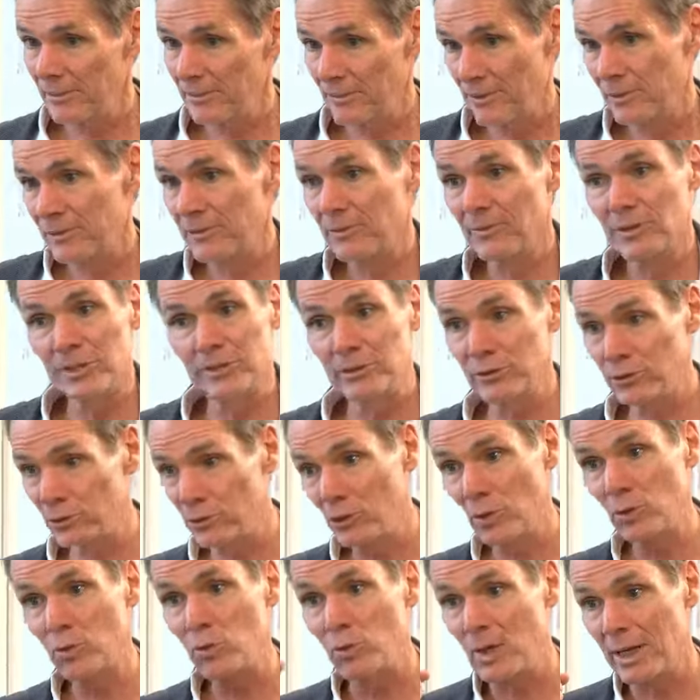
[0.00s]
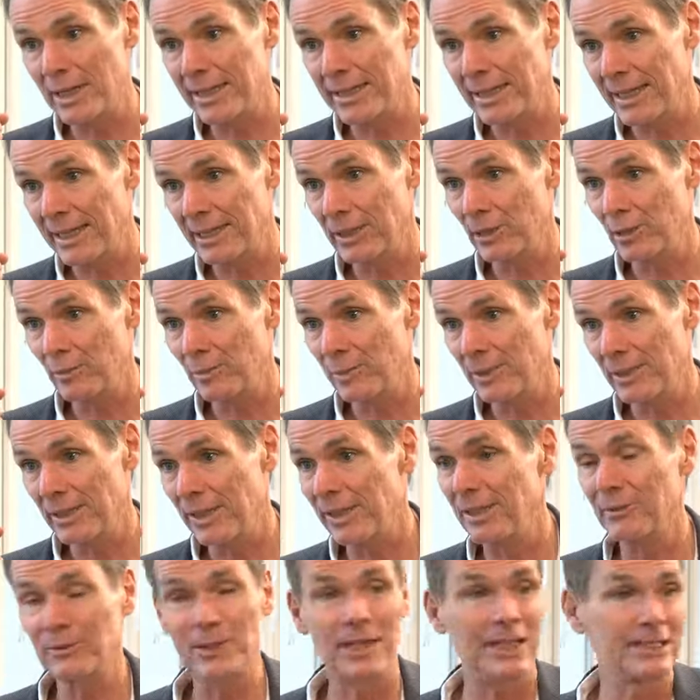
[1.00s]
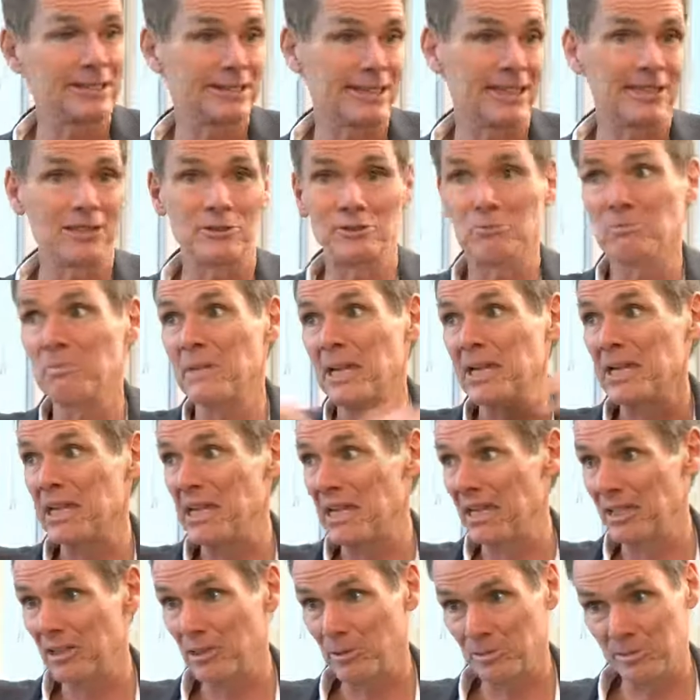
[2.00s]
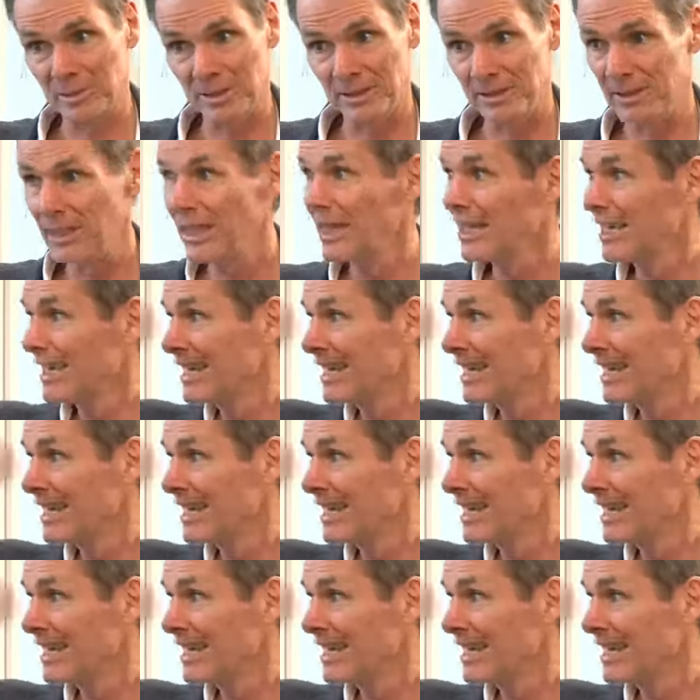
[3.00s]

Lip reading: First of all, there's no one NLP, right? I say there's many NLPs.